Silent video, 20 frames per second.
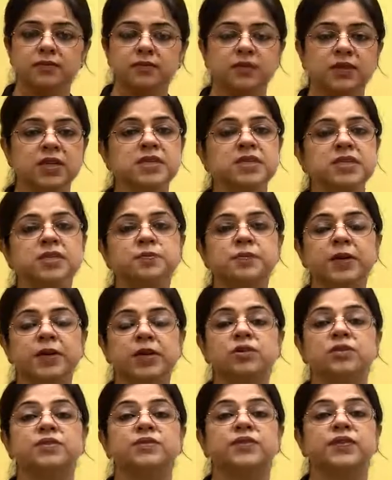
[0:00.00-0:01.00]
This is
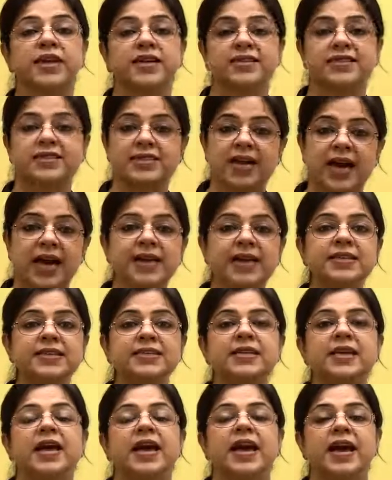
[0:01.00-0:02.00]
because of their size
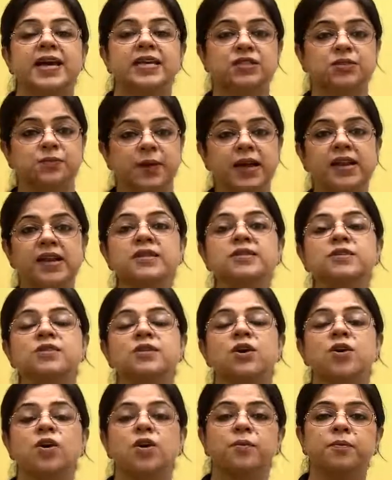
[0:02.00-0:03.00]
as well as
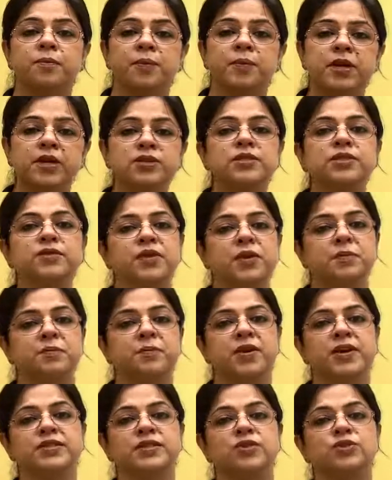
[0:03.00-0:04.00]
because of the
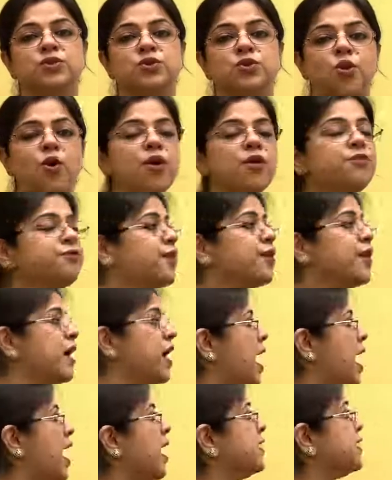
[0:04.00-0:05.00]
presence of
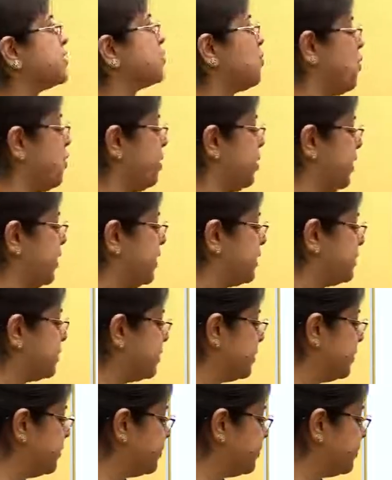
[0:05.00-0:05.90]
ice on it.